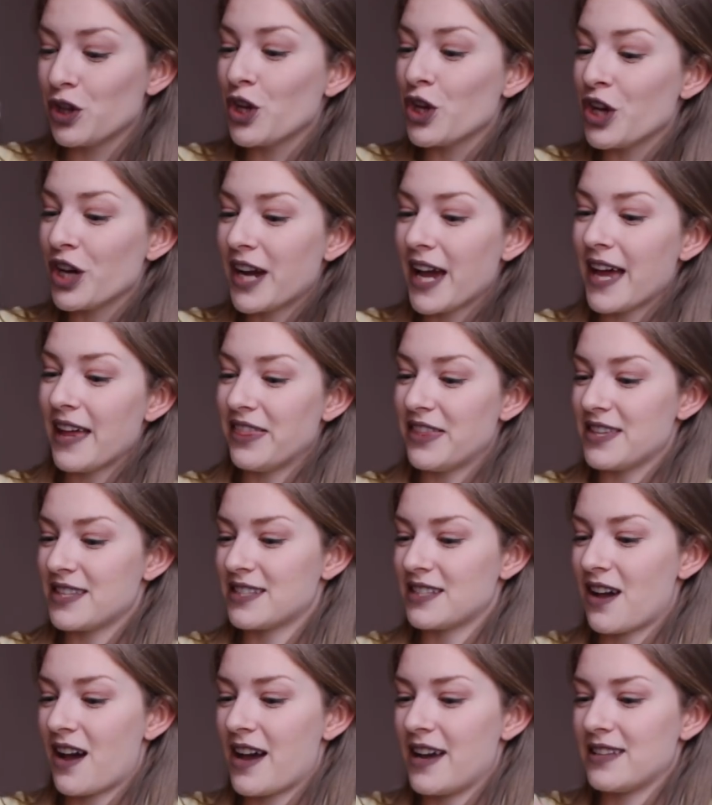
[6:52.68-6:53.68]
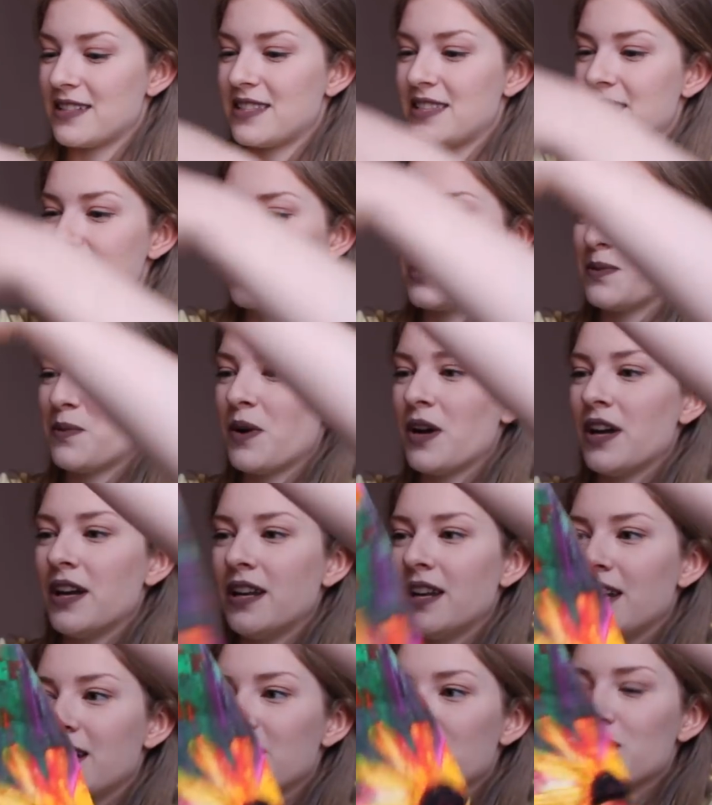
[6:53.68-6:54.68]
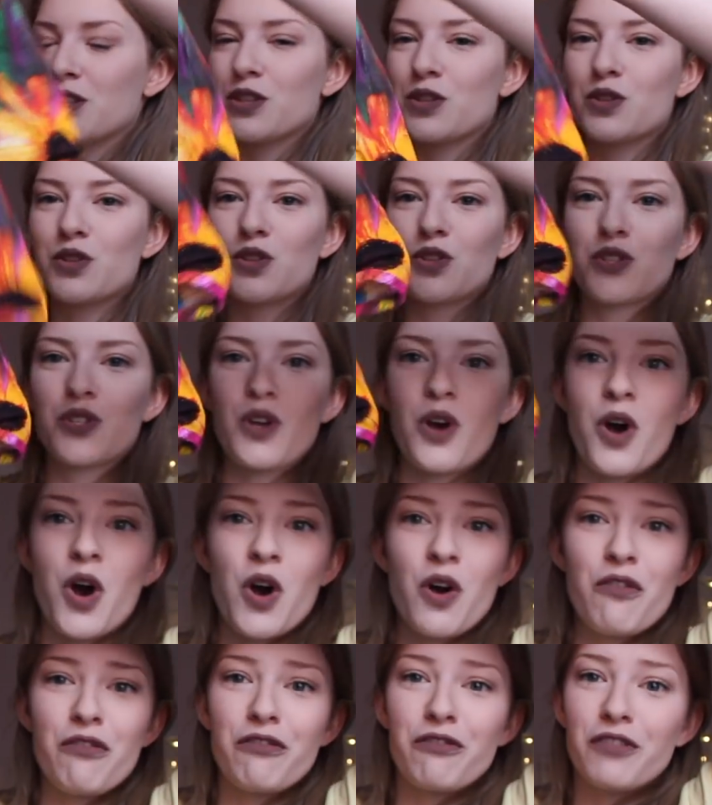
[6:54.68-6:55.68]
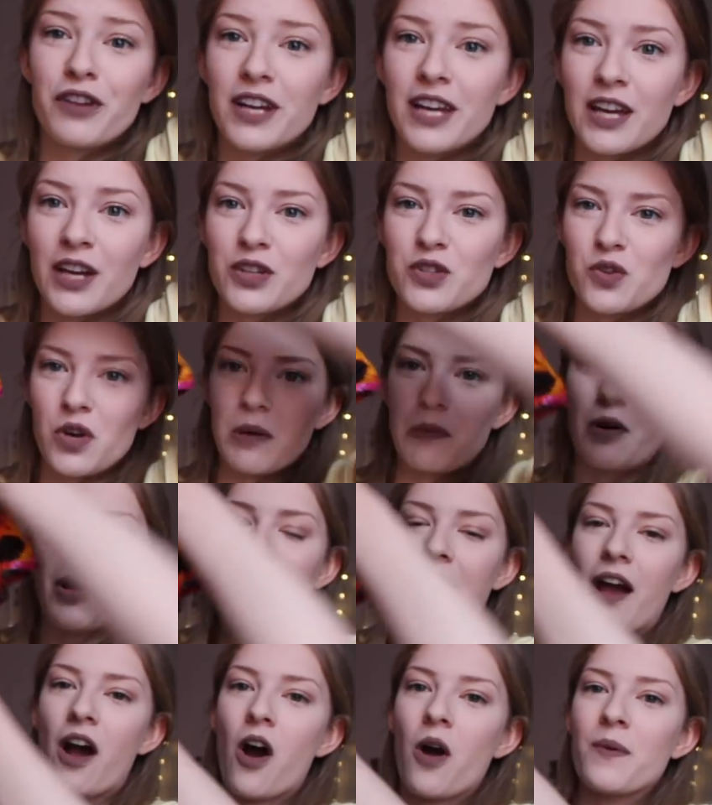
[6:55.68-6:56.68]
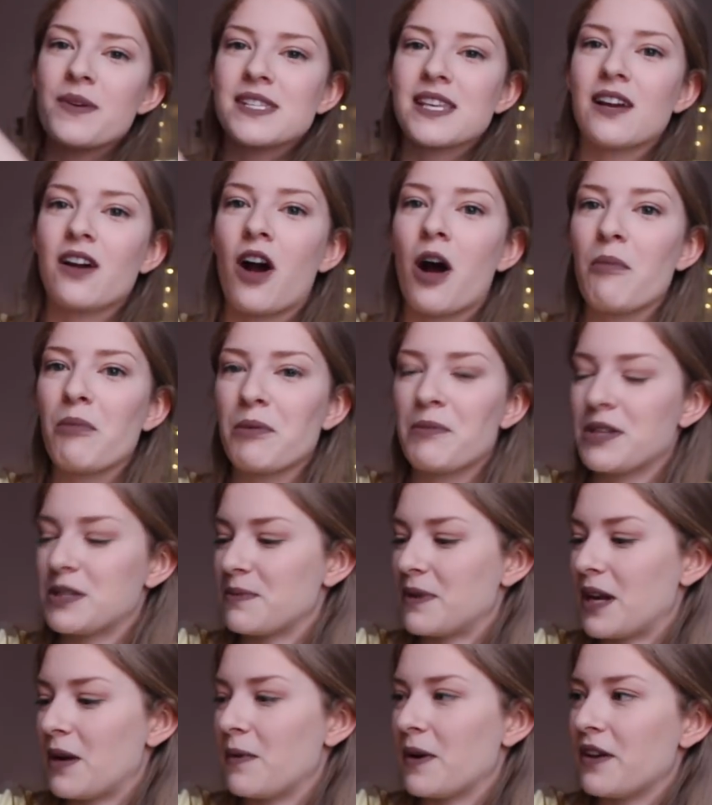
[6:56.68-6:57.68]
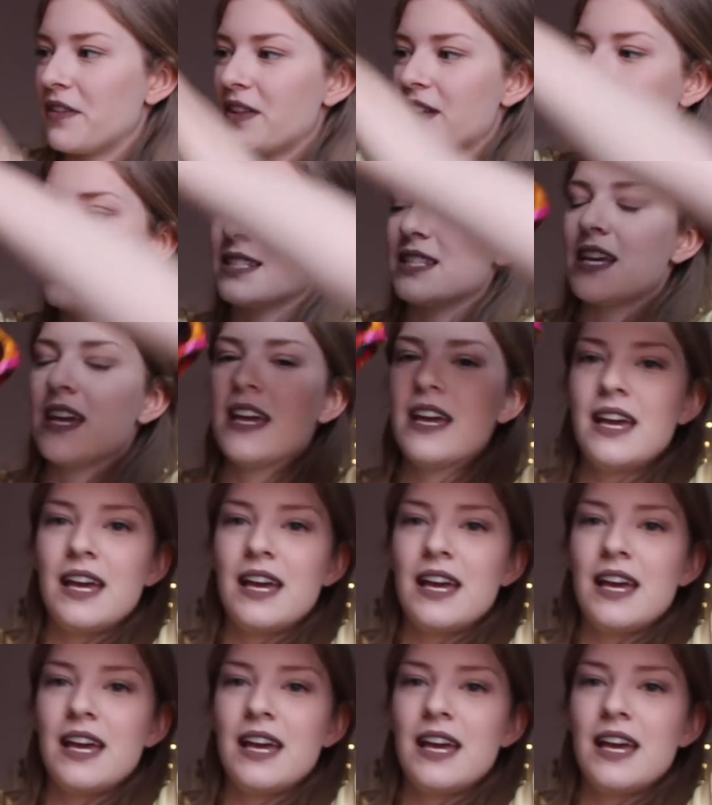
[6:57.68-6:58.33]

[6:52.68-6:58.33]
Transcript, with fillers: Look at this, guys. This one is so freaking adorable. I always get compliments when I wear this.